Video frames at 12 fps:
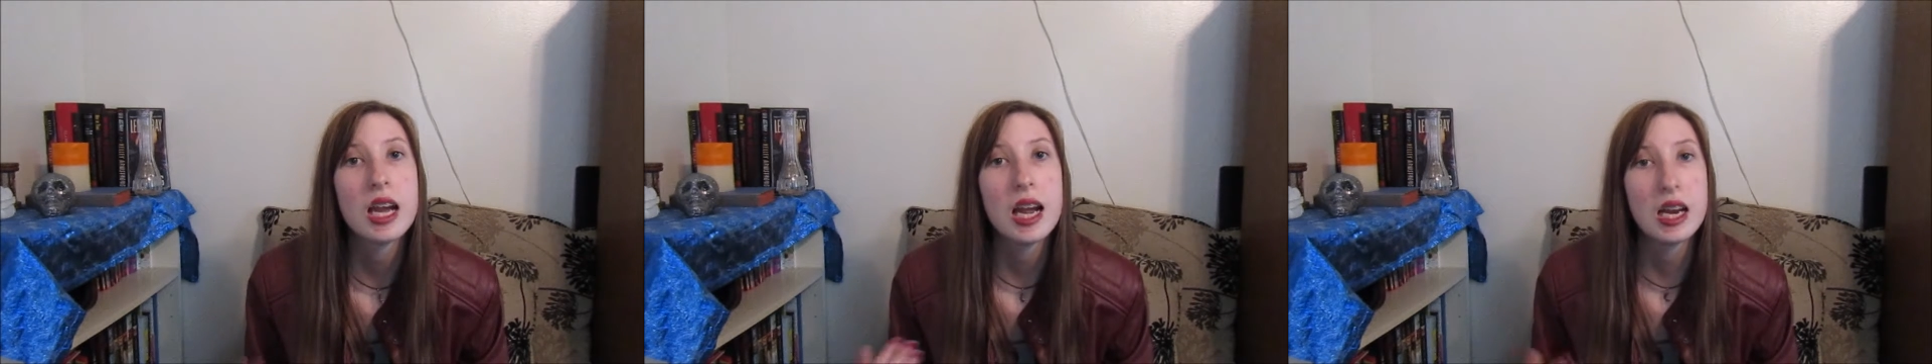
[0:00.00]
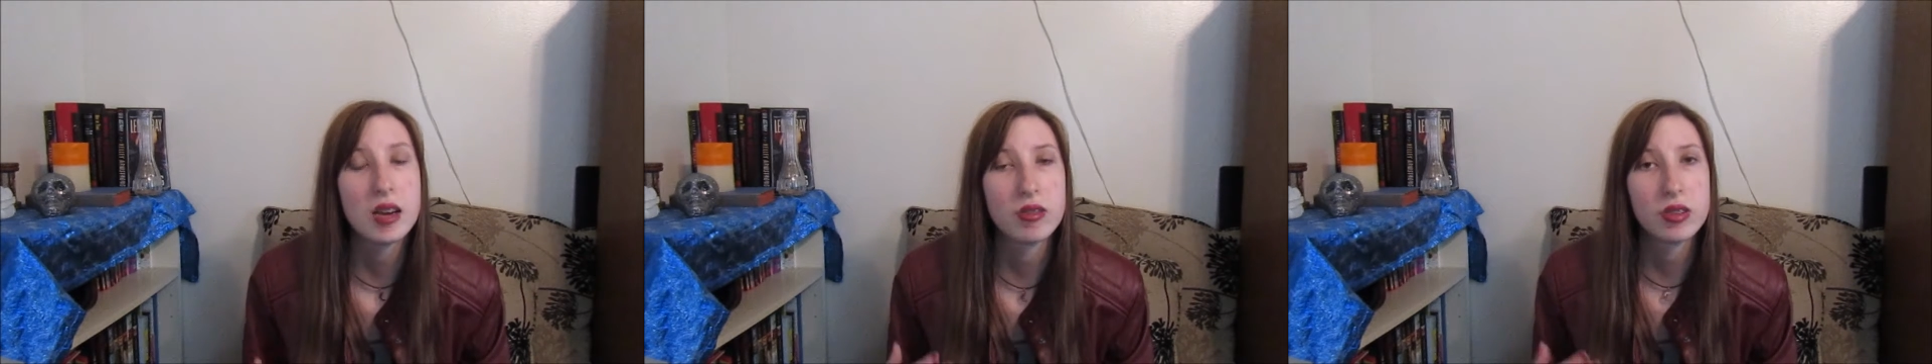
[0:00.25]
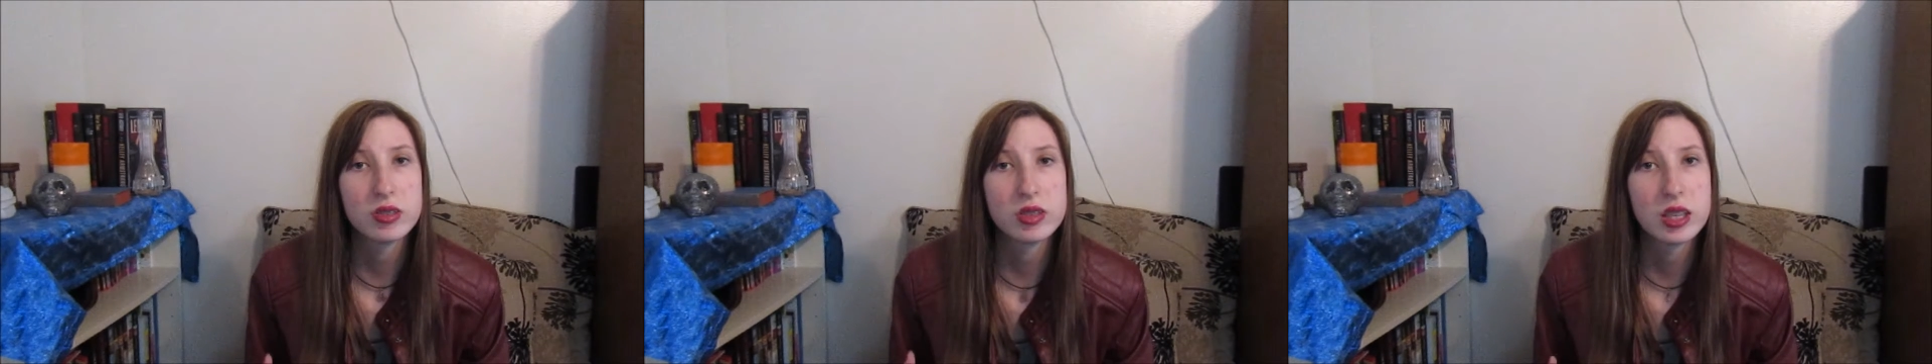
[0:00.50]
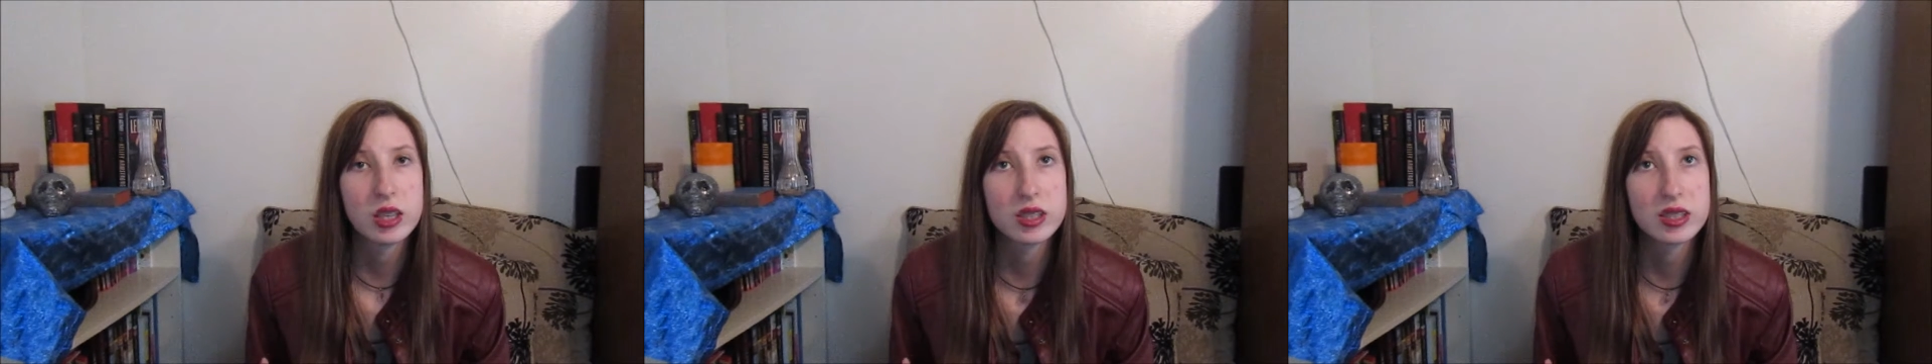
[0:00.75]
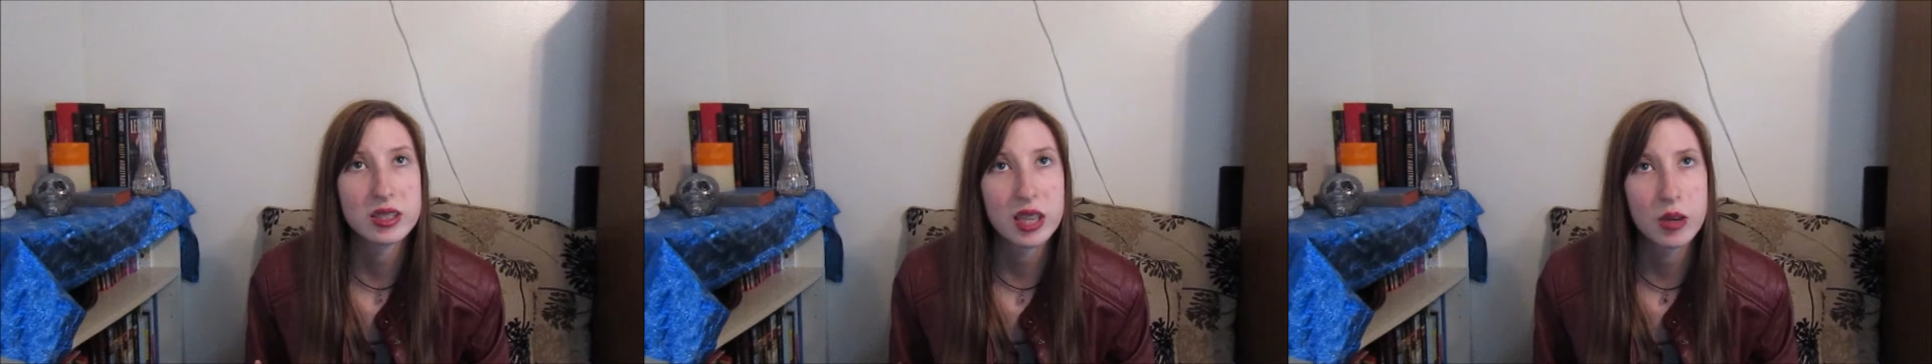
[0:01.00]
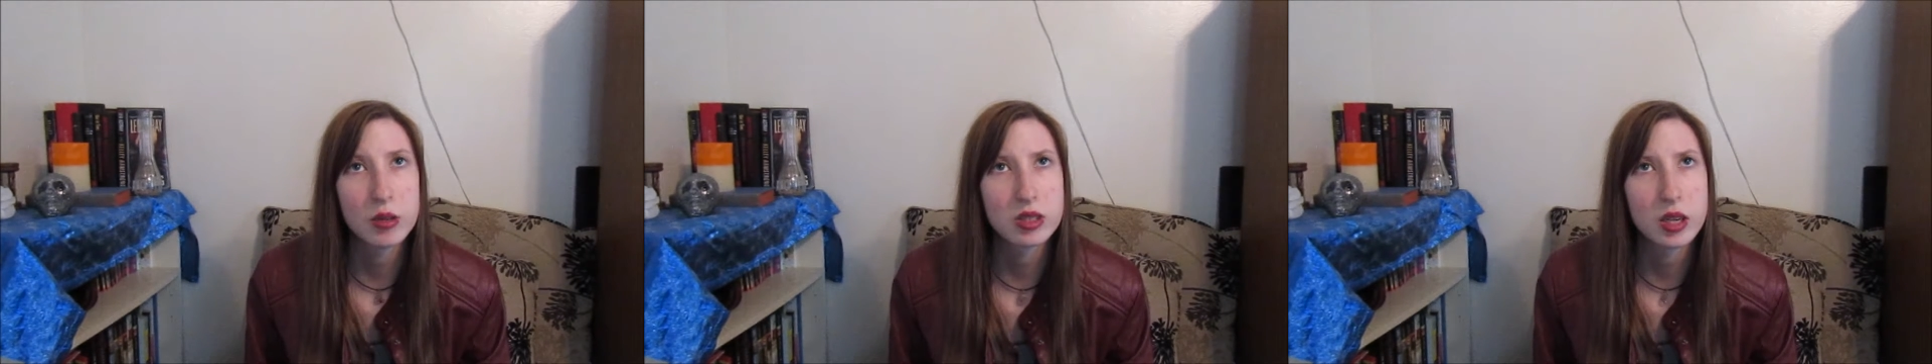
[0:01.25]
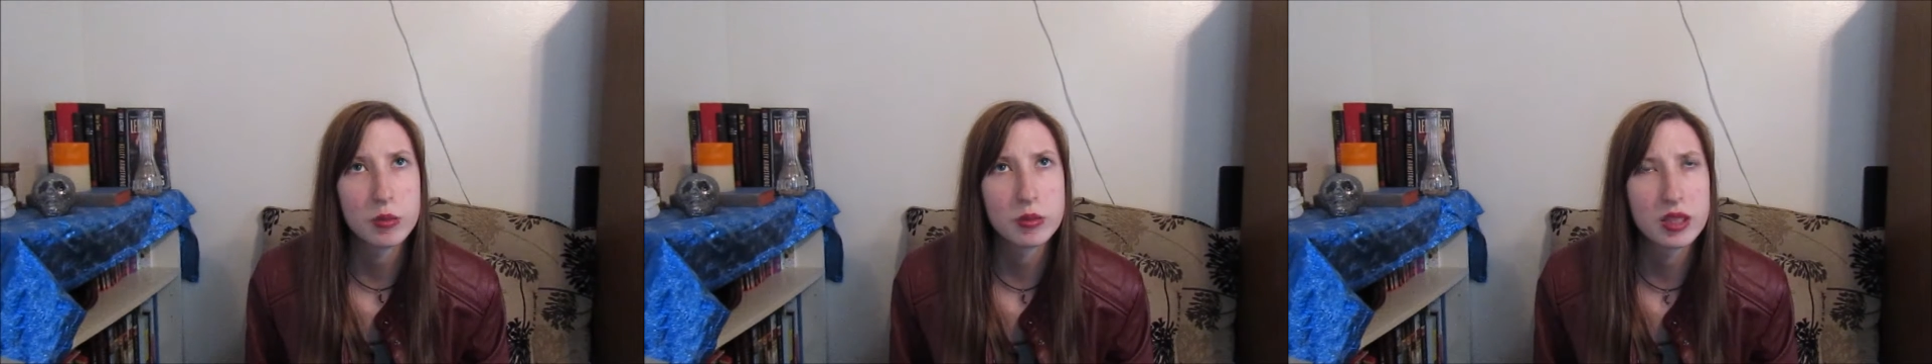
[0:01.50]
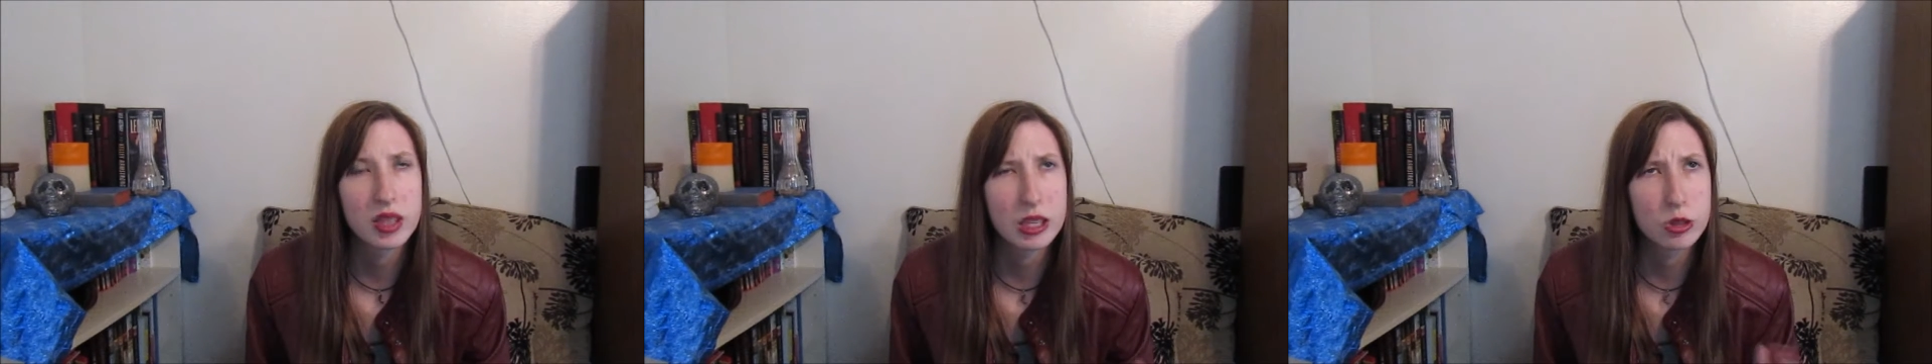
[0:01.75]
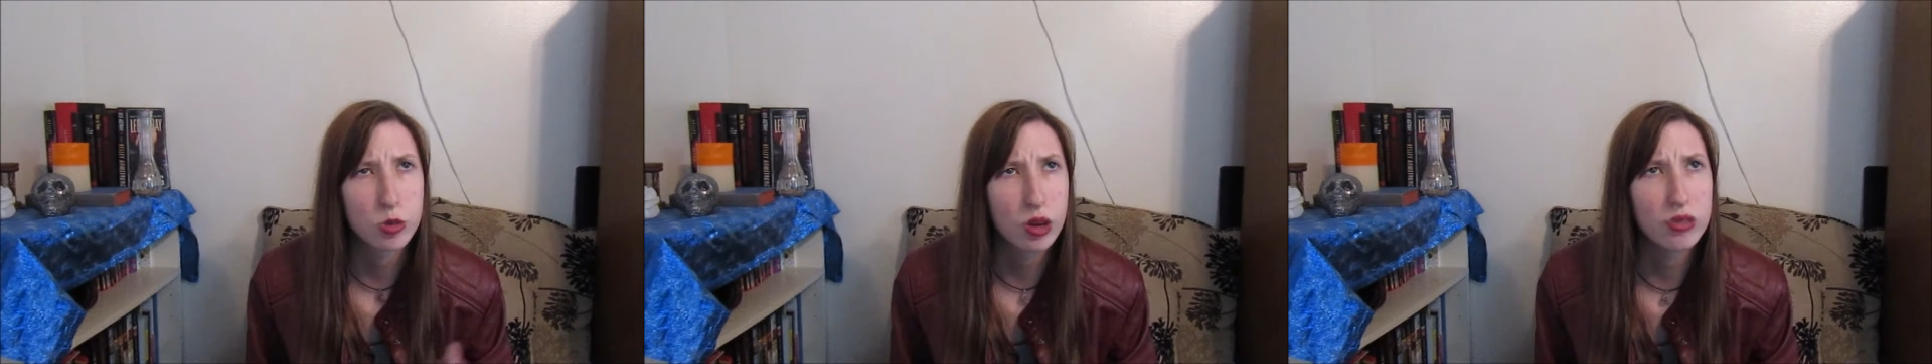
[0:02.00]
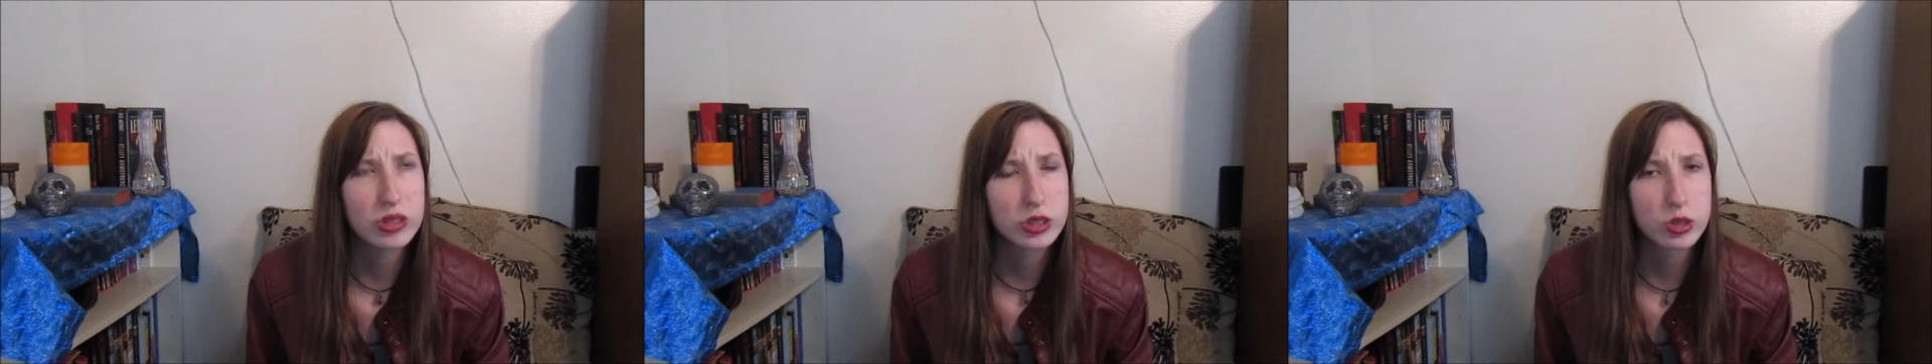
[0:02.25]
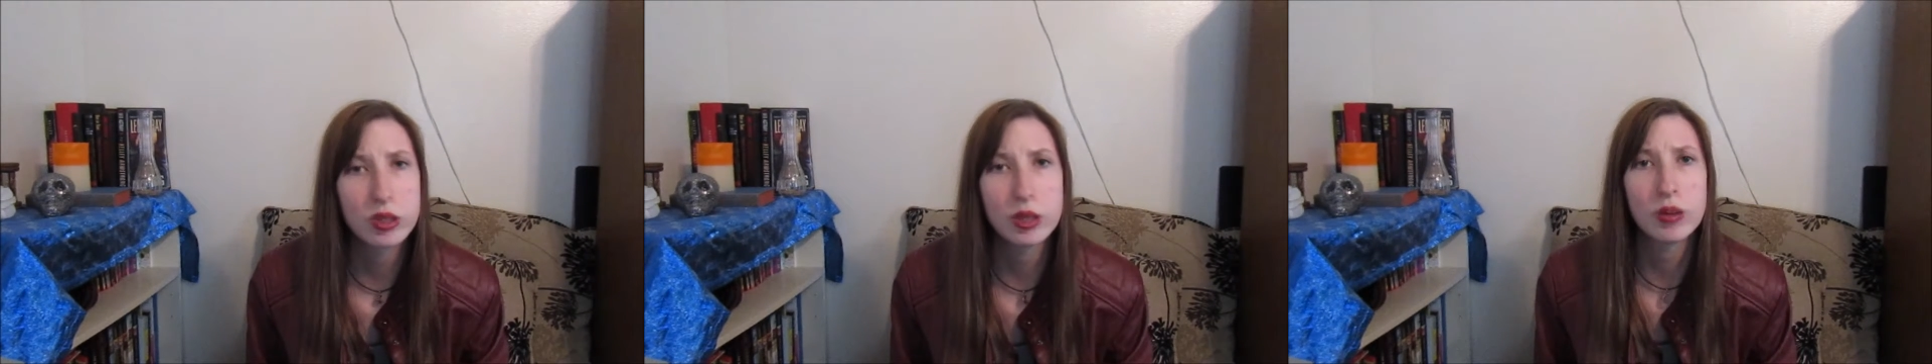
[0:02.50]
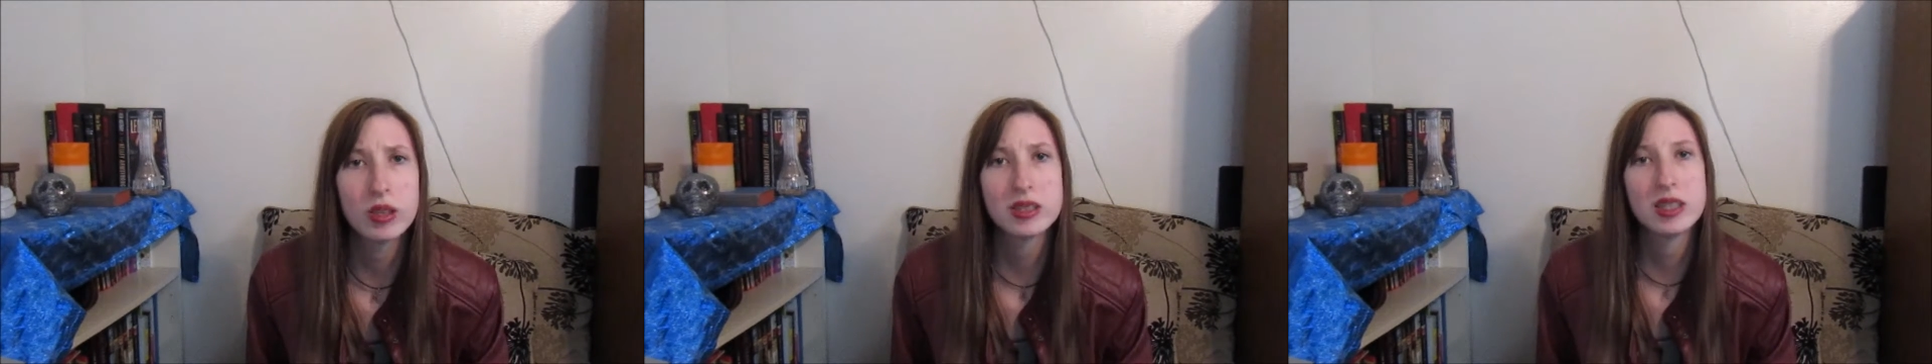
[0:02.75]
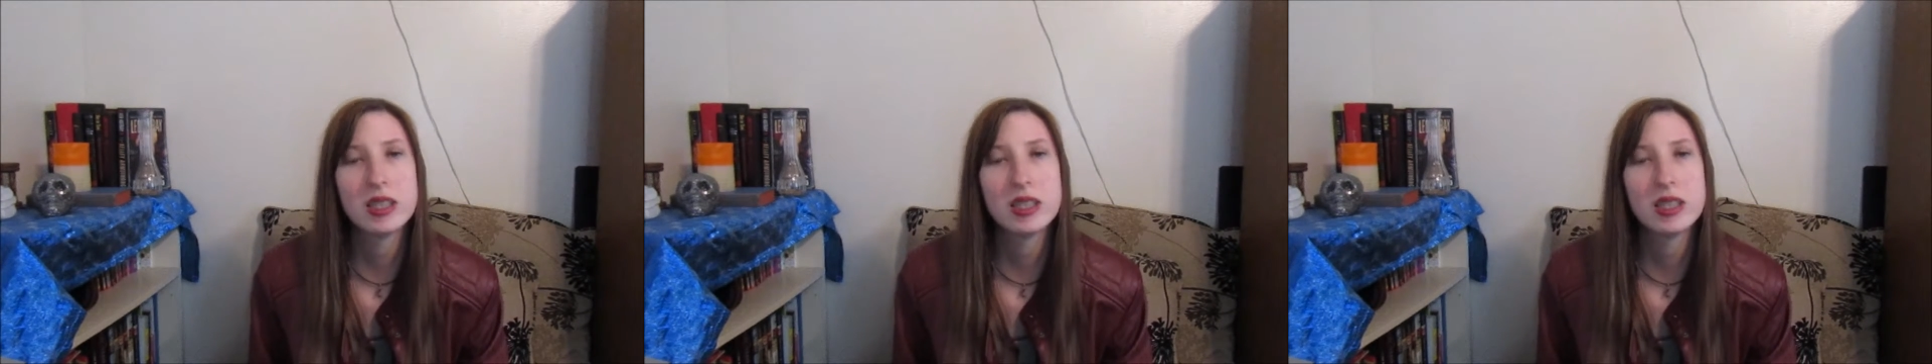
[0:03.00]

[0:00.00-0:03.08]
and I've lived there since I was up to like 12 years old, I want to